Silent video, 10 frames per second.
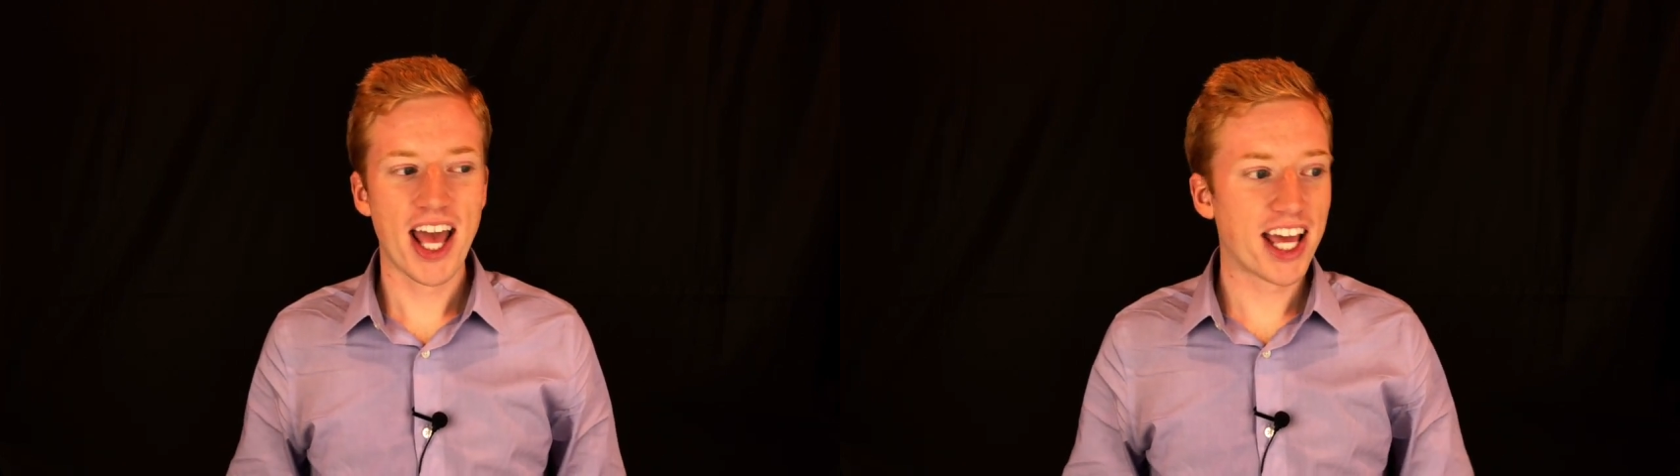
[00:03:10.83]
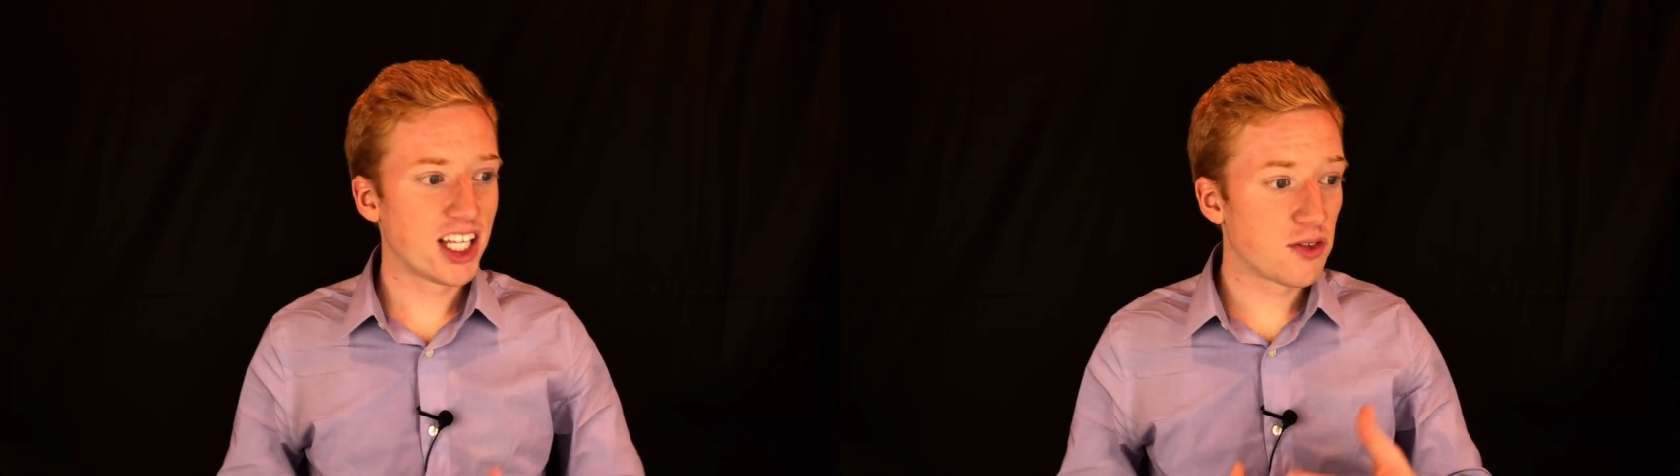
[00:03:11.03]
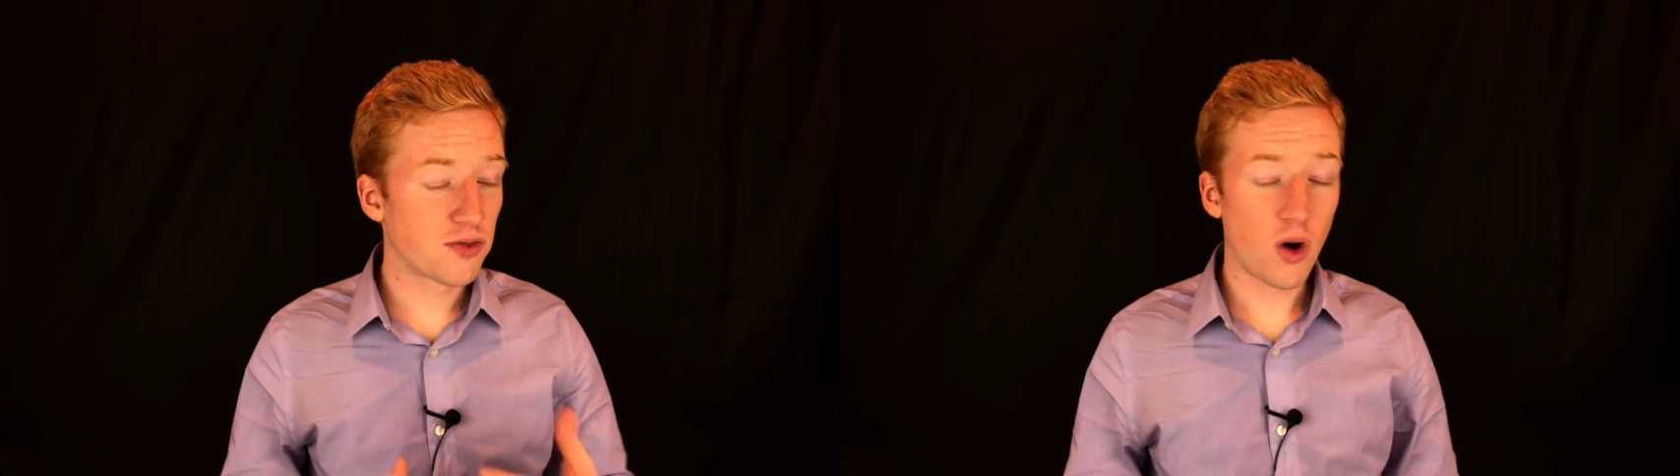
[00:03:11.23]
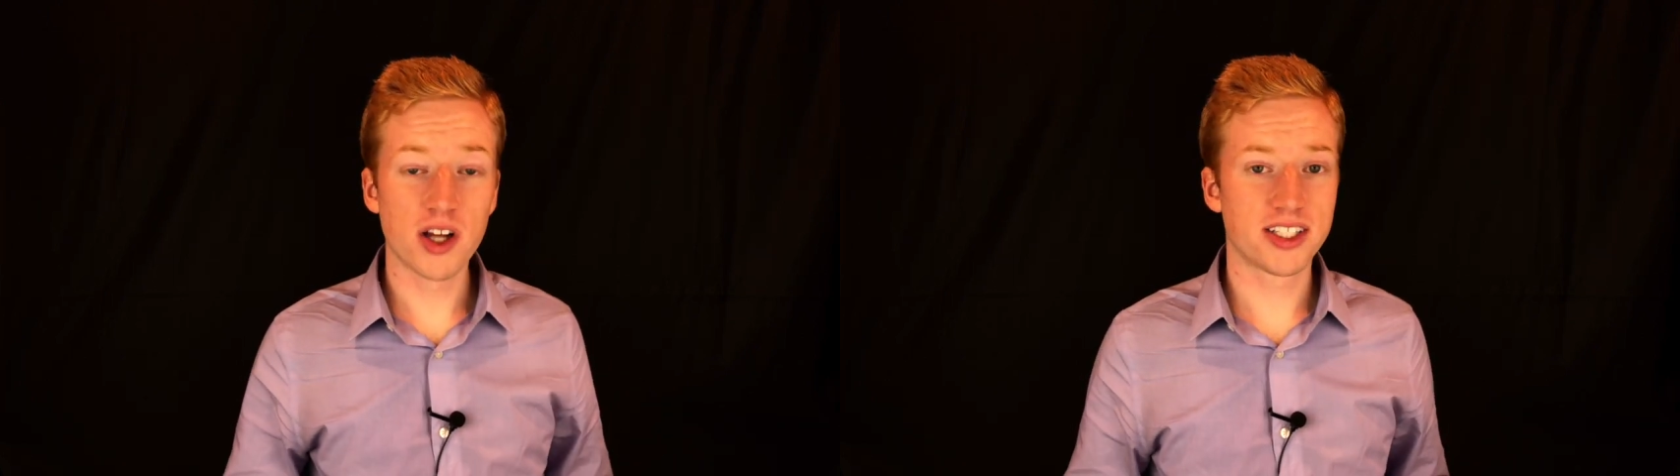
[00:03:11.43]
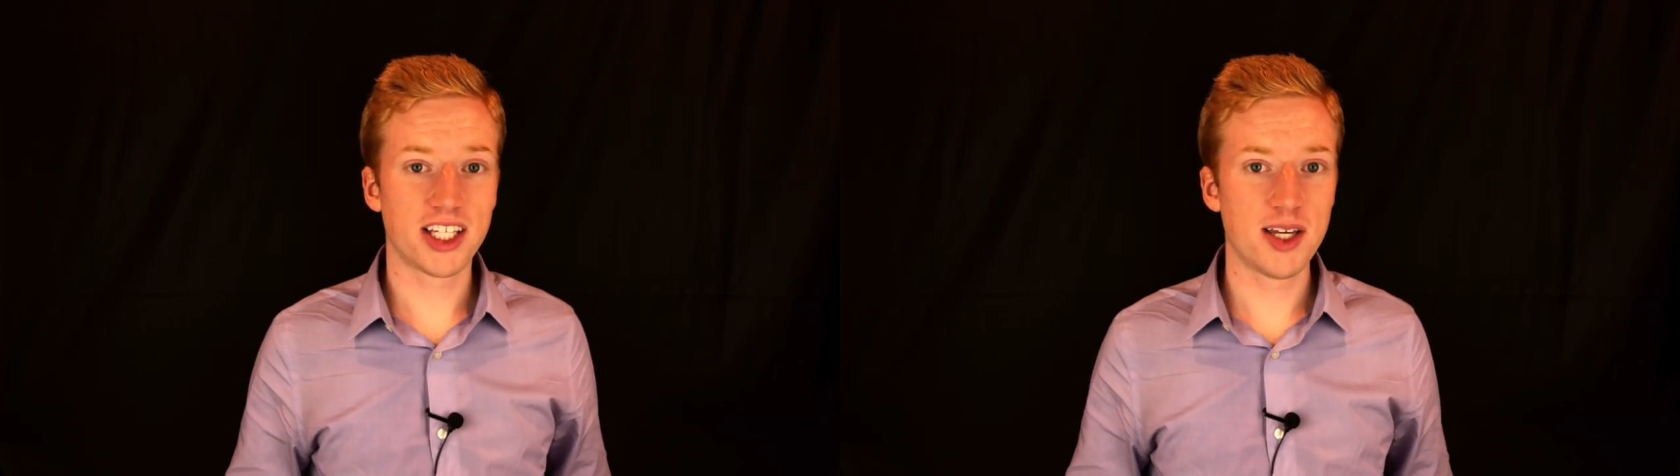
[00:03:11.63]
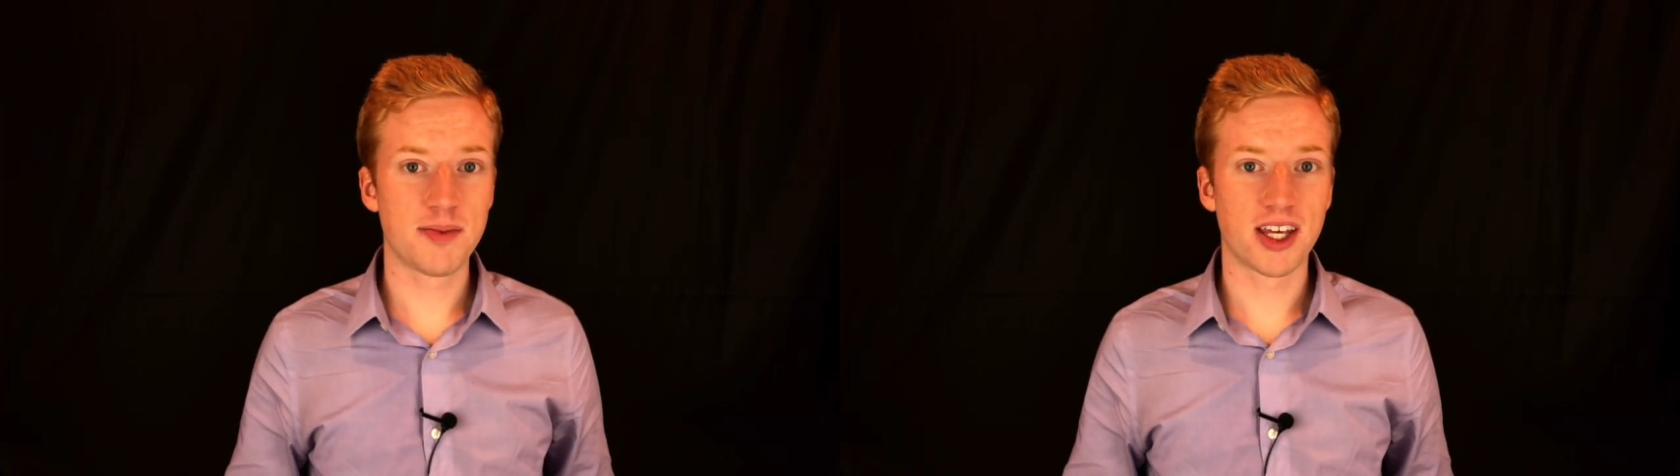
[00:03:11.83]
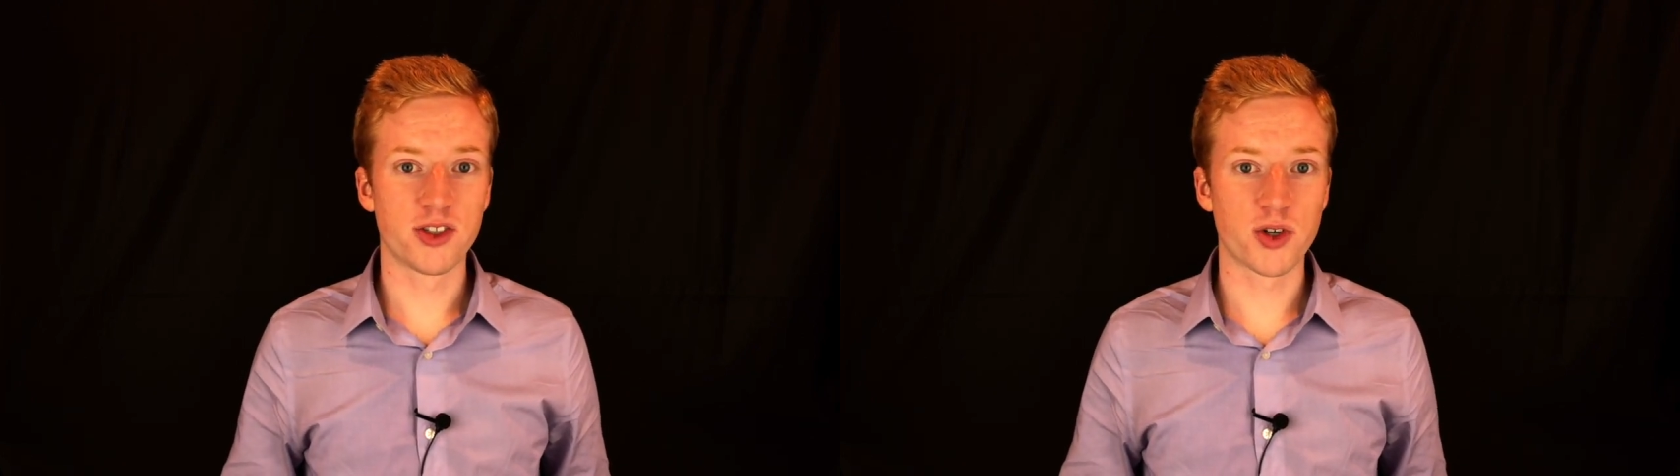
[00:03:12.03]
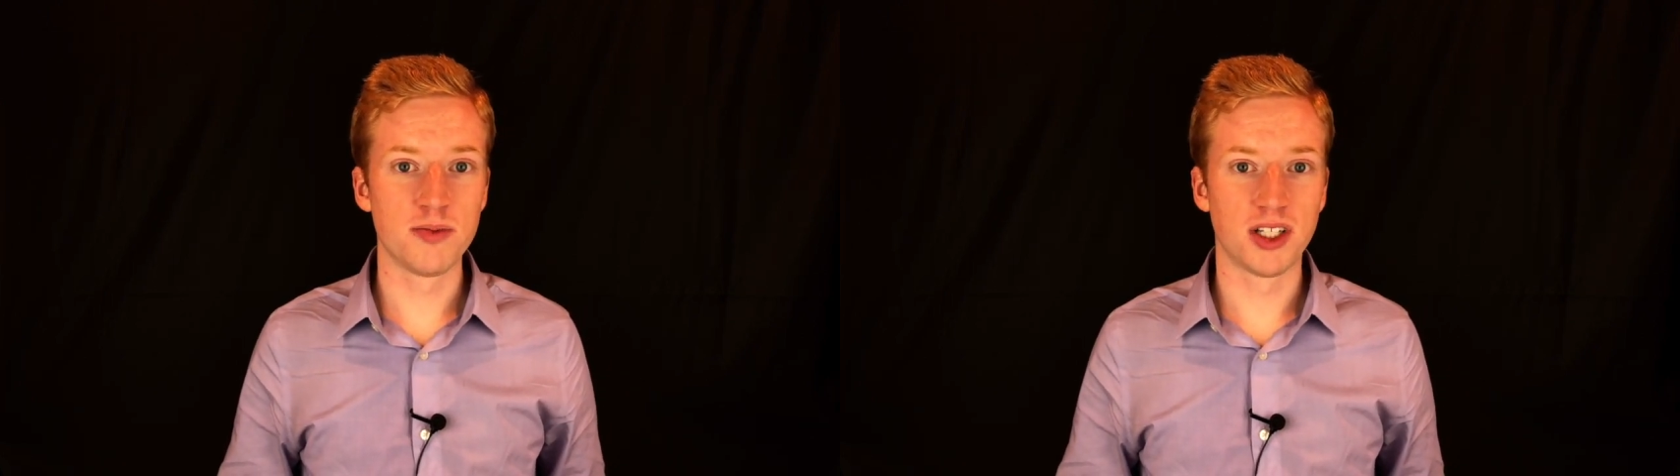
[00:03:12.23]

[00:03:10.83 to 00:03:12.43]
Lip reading: and he fought to keep that dream